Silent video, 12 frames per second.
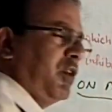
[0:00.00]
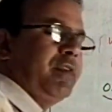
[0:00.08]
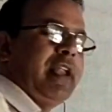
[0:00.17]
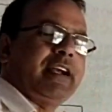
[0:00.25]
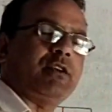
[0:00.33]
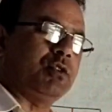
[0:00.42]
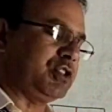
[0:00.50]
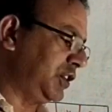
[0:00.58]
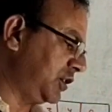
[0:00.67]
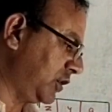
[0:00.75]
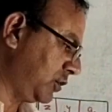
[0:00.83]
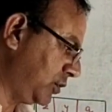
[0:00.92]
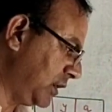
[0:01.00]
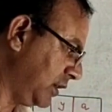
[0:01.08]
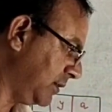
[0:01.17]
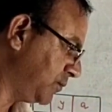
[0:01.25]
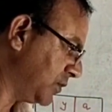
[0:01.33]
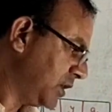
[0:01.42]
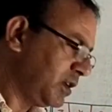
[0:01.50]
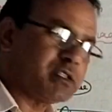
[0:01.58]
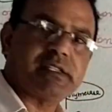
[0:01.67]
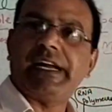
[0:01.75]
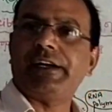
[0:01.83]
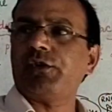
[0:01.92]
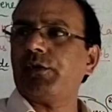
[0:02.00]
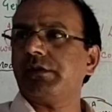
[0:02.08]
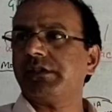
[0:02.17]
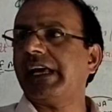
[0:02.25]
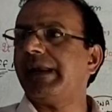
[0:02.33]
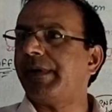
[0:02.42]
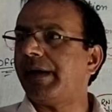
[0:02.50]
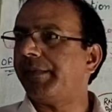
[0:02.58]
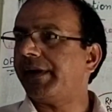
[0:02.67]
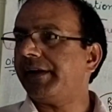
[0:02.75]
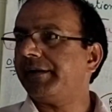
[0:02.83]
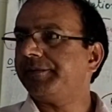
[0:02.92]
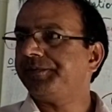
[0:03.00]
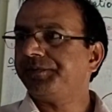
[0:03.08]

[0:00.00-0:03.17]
of lactose into the cell membrane.